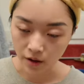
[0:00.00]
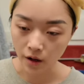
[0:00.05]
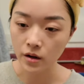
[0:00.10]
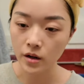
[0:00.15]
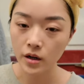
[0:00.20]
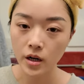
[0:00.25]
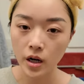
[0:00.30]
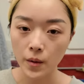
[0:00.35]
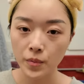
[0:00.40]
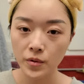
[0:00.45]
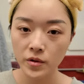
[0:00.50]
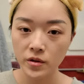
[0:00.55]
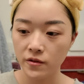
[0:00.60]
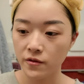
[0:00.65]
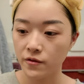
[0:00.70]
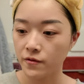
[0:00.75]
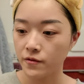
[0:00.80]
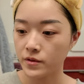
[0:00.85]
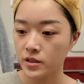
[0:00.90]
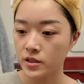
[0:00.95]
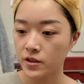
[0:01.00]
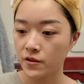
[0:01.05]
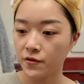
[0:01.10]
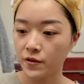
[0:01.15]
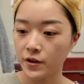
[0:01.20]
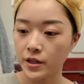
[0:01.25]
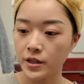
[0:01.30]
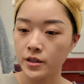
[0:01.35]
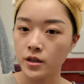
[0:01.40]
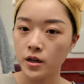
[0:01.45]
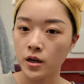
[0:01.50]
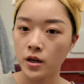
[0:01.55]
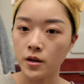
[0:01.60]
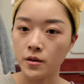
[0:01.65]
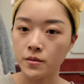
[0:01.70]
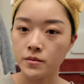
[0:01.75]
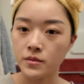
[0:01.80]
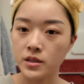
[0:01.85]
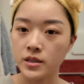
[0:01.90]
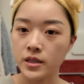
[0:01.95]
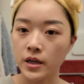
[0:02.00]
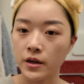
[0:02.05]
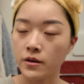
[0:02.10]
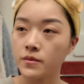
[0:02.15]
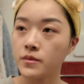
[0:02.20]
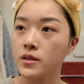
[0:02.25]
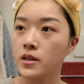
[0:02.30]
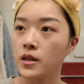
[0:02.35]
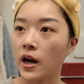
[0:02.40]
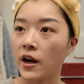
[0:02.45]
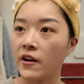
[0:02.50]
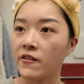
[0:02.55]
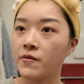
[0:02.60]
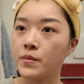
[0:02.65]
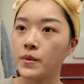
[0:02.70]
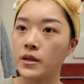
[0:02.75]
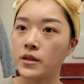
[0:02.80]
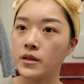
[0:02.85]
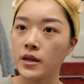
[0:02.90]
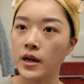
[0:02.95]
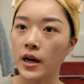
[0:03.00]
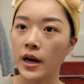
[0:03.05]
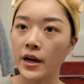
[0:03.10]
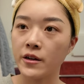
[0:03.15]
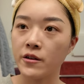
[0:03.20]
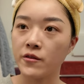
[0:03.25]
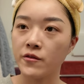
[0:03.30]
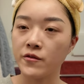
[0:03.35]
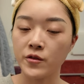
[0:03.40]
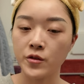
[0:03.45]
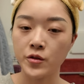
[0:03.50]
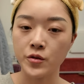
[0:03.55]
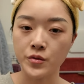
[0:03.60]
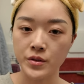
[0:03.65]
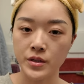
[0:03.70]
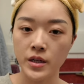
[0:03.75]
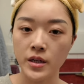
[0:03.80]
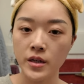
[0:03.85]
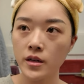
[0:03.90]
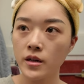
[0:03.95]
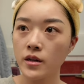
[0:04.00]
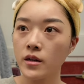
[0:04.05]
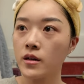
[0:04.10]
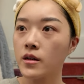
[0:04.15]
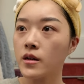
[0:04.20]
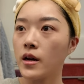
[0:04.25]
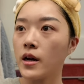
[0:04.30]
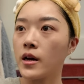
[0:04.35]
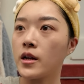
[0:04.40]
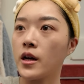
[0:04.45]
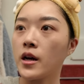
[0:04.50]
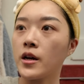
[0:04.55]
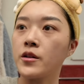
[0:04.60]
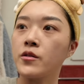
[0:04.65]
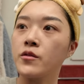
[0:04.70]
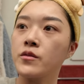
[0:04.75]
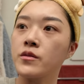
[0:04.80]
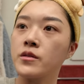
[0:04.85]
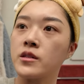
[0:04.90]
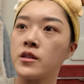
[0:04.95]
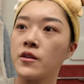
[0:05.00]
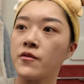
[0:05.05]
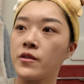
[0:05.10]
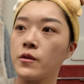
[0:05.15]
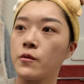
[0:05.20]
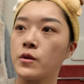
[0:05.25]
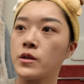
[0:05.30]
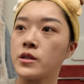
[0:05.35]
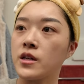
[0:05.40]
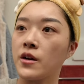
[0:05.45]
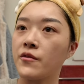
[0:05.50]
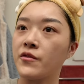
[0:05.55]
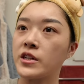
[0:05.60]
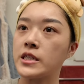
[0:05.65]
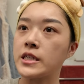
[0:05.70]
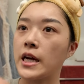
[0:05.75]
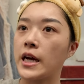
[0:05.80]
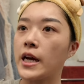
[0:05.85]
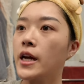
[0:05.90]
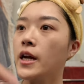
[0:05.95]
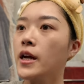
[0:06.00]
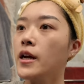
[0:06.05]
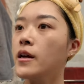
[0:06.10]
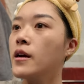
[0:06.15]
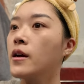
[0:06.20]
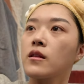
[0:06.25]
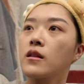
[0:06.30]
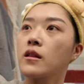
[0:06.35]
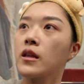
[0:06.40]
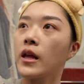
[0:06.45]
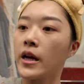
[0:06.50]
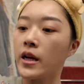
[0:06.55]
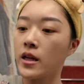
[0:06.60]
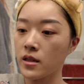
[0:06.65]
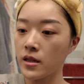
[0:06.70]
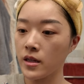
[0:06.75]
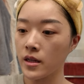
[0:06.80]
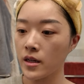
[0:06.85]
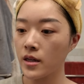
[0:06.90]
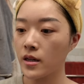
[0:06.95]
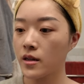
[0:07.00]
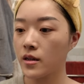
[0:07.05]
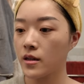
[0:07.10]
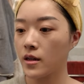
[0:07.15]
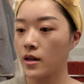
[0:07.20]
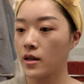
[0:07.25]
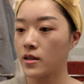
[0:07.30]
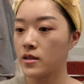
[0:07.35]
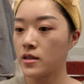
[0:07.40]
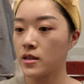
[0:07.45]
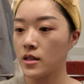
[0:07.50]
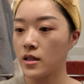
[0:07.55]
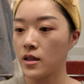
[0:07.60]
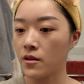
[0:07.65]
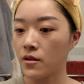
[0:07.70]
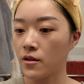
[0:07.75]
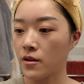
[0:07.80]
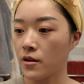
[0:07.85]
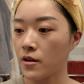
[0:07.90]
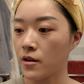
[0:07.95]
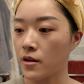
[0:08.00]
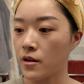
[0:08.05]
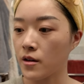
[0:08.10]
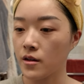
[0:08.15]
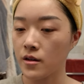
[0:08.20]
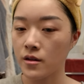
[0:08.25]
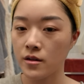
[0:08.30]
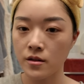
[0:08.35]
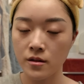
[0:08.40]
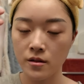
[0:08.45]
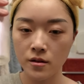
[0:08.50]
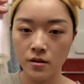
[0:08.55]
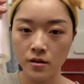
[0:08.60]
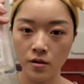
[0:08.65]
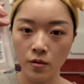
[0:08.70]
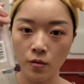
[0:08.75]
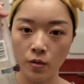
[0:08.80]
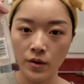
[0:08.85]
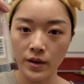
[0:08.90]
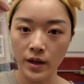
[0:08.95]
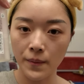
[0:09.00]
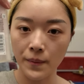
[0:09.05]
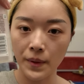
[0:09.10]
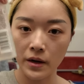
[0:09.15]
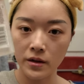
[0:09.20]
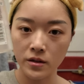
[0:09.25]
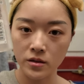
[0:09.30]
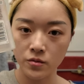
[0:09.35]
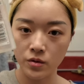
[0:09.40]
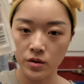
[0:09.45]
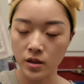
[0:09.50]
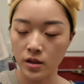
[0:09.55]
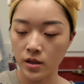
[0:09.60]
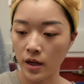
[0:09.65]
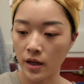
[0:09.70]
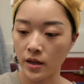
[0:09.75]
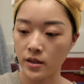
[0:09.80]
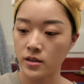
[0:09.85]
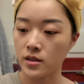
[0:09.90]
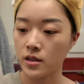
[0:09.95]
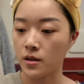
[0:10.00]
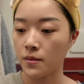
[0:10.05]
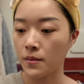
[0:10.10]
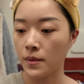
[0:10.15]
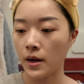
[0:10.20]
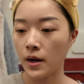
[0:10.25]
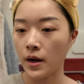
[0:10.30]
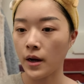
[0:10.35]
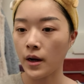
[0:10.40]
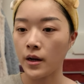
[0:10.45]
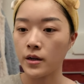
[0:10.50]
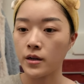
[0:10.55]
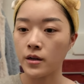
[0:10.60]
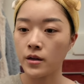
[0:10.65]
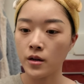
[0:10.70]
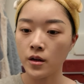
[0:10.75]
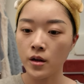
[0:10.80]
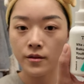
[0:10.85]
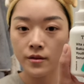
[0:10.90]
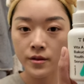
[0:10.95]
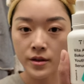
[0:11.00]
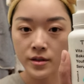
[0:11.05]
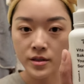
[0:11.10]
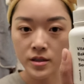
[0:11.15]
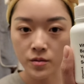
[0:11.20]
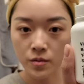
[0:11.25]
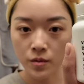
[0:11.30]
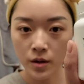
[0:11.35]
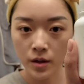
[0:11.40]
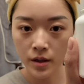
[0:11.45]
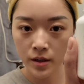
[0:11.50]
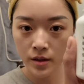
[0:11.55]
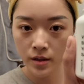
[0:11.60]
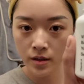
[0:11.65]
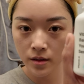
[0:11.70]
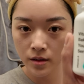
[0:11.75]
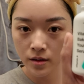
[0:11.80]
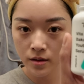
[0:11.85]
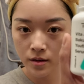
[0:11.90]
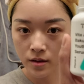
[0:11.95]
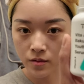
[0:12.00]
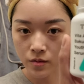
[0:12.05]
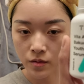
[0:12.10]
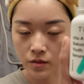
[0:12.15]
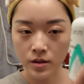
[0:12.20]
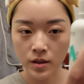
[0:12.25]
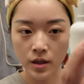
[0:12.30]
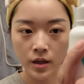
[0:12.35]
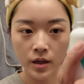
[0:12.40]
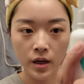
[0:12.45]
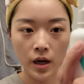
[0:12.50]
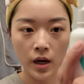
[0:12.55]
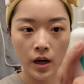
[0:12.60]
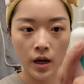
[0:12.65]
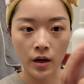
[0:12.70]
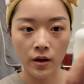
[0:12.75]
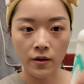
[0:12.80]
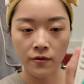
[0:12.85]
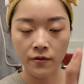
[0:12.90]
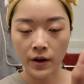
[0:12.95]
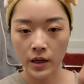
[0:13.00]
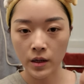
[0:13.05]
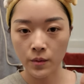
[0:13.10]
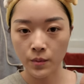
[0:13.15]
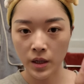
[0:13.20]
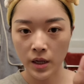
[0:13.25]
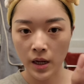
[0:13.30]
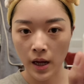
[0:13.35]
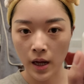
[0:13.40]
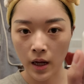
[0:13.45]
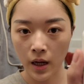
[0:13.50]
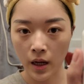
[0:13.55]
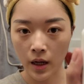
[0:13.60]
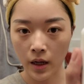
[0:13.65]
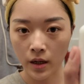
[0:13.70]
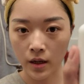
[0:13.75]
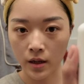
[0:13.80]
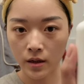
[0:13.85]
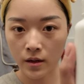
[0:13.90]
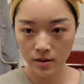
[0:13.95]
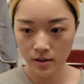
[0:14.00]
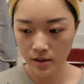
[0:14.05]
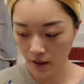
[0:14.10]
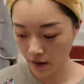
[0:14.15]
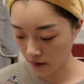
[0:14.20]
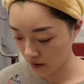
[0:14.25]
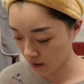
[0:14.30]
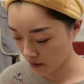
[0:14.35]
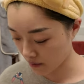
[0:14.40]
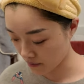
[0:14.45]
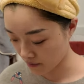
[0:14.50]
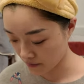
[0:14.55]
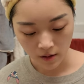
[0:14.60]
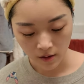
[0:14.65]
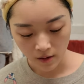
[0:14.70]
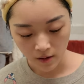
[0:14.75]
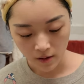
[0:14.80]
There are a couple of different serums that I've been kind of using, and I use different ones every day. Lately, it's either the one that pairs with the niacinamide, this one. This one's like a vitamin A serum.